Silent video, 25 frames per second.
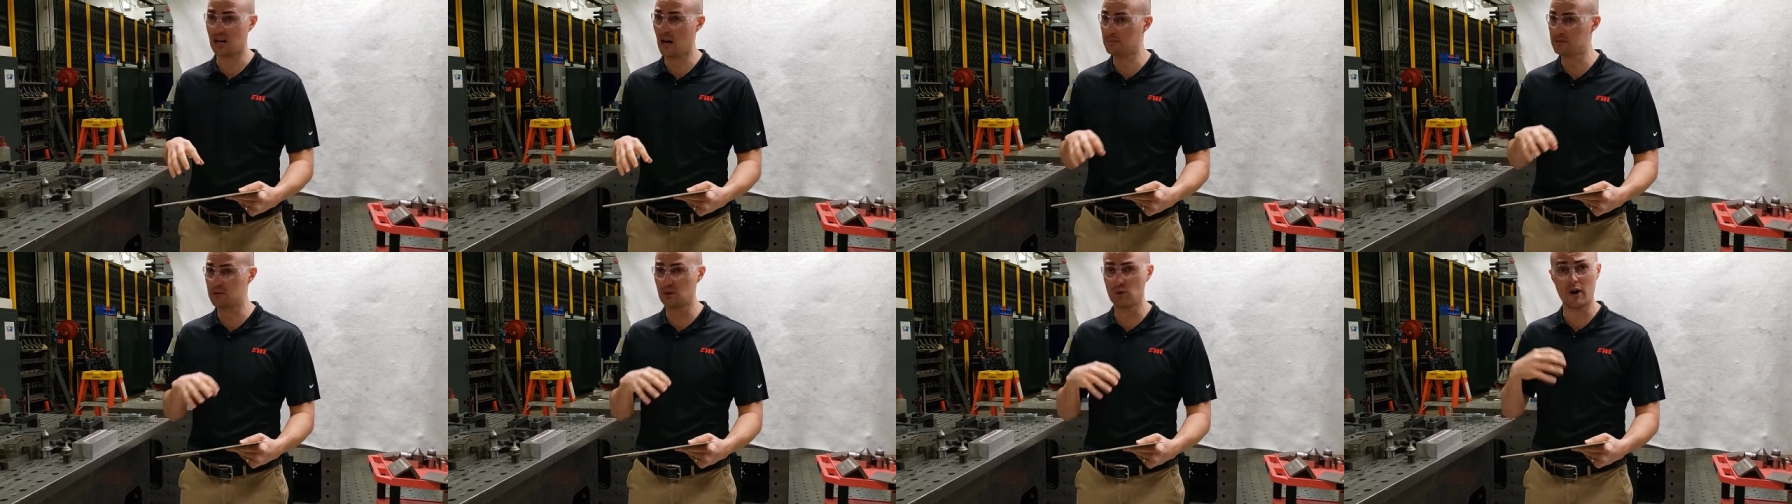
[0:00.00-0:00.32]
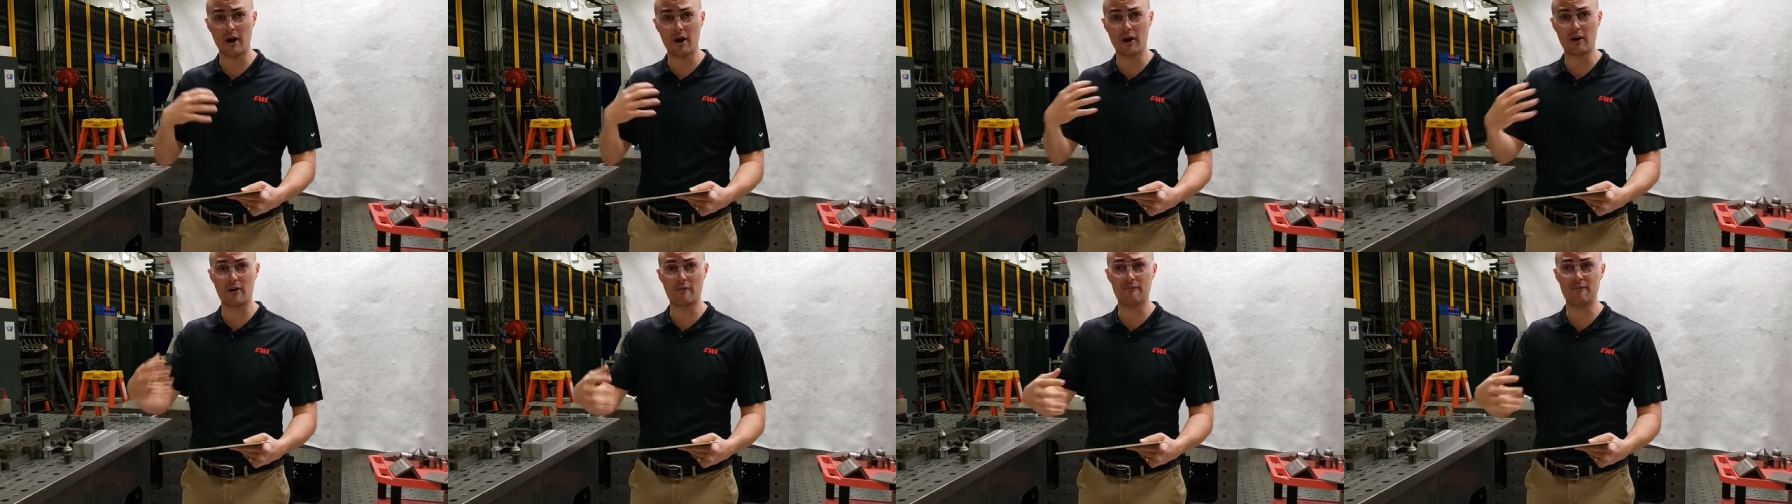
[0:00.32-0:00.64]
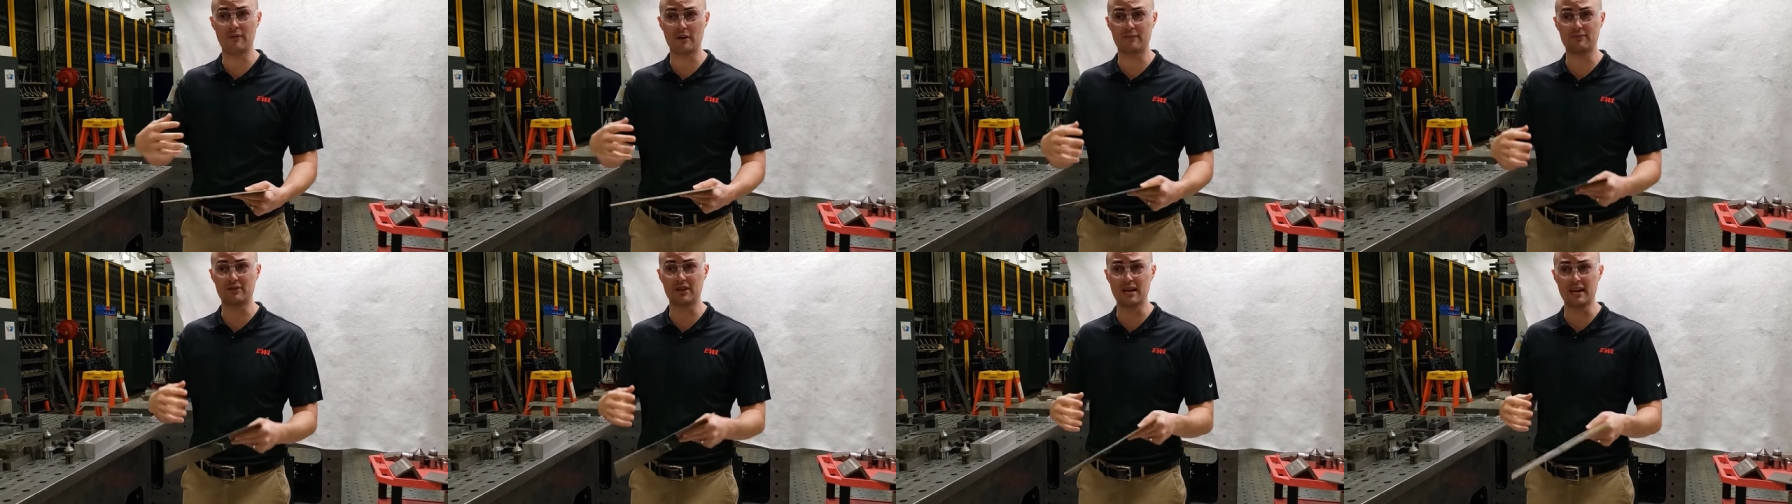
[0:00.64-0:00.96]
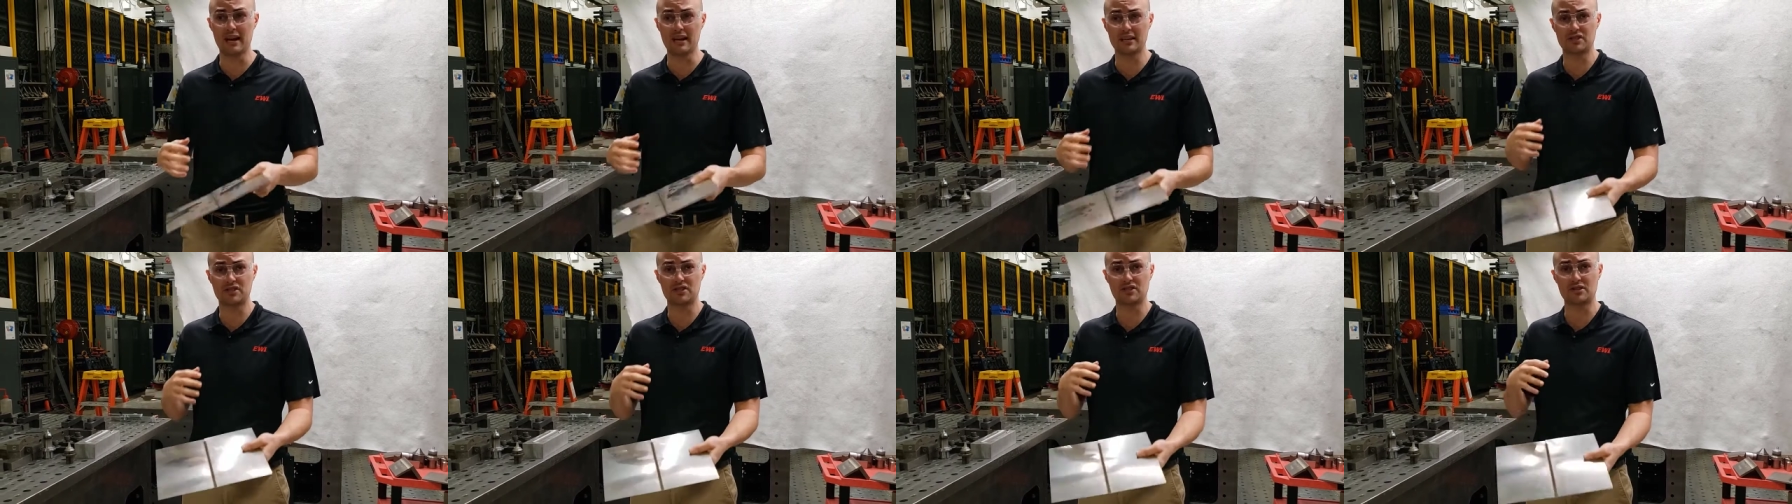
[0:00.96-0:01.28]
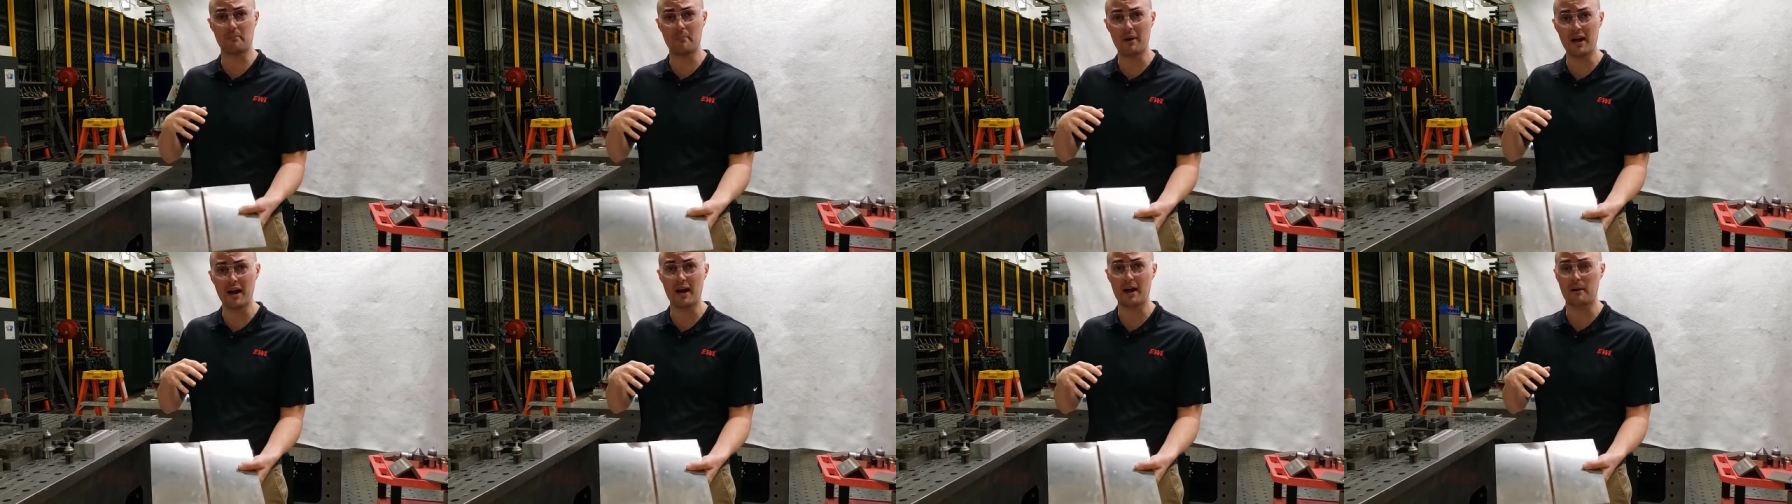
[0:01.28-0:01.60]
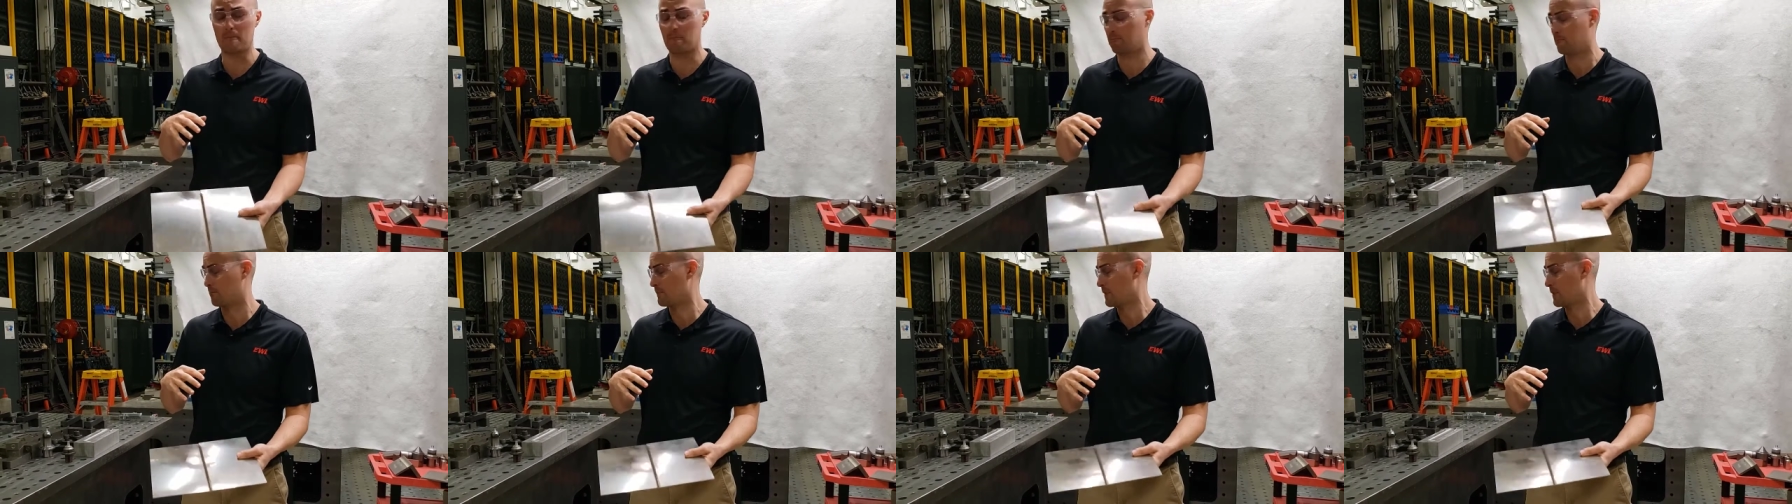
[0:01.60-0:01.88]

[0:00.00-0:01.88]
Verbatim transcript: up to 150 inches a minute.